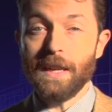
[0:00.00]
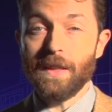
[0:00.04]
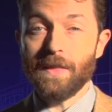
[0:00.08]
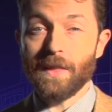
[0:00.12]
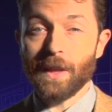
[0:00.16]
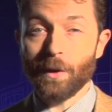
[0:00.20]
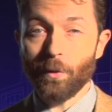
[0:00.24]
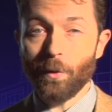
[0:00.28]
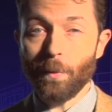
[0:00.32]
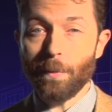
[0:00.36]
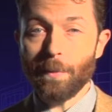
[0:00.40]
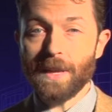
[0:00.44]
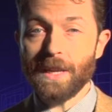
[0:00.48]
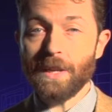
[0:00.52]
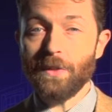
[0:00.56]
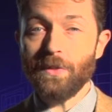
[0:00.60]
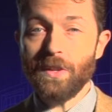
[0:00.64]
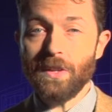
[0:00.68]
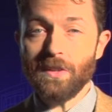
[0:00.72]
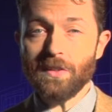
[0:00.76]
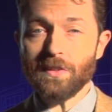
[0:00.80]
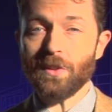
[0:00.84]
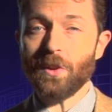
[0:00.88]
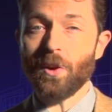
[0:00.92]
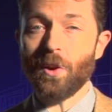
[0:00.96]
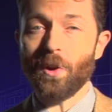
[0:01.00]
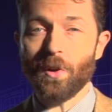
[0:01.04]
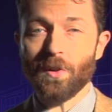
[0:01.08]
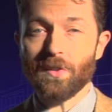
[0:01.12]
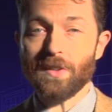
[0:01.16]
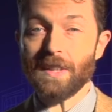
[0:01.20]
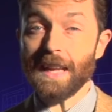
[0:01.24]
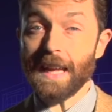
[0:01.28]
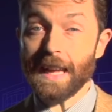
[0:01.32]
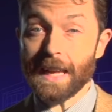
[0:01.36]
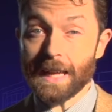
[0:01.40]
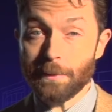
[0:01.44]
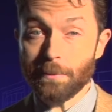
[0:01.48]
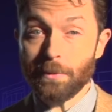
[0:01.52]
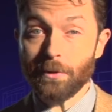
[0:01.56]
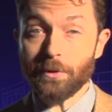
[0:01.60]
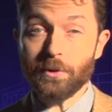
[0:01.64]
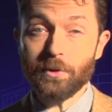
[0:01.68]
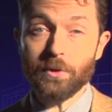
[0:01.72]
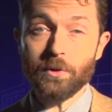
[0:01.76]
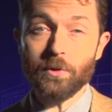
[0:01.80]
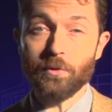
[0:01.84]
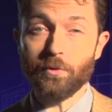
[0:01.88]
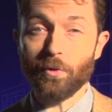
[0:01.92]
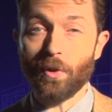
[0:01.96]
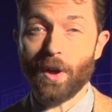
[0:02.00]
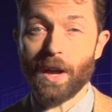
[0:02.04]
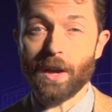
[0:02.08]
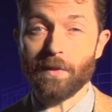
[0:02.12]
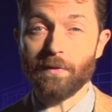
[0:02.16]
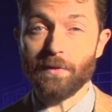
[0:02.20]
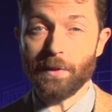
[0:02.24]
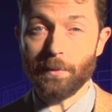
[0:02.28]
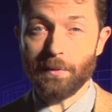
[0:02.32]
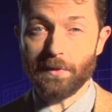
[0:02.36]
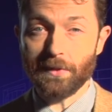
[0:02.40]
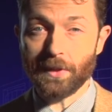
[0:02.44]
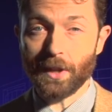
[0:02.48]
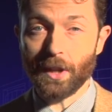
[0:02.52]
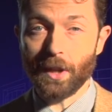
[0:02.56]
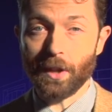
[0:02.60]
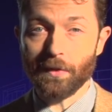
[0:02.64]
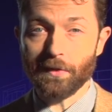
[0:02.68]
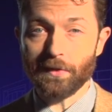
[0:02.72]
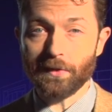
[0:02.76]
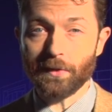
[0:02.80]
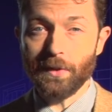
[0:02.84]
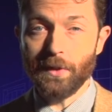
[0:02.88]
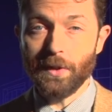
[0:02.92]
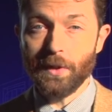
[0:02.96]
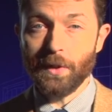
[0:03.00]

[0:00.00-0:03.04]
that will make these cars able to drive themselves.